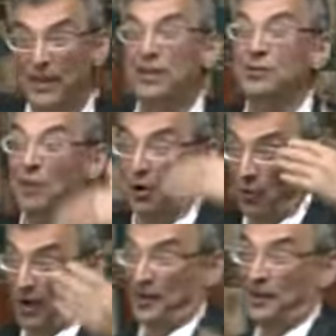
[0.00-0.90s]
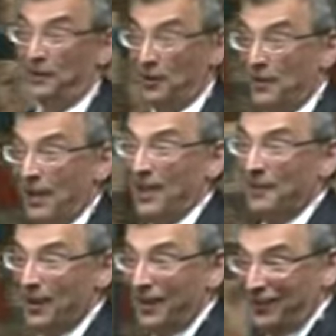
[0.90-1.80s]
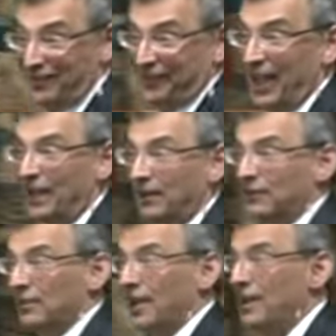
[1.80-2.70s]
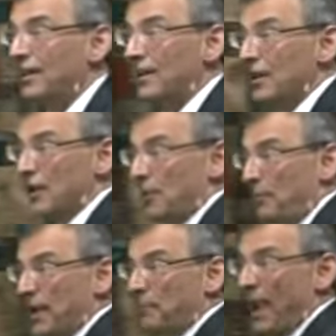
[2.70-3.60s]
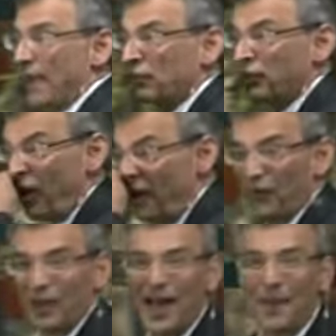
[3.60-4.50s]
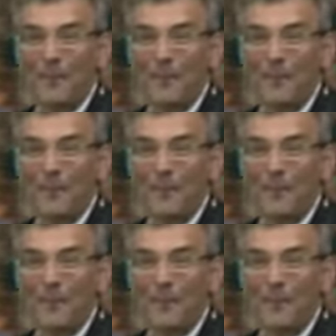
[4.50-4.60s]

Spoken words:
a big you-know-whatter, okay? I'm not going to say it, okay? The Big Bang, there's an awful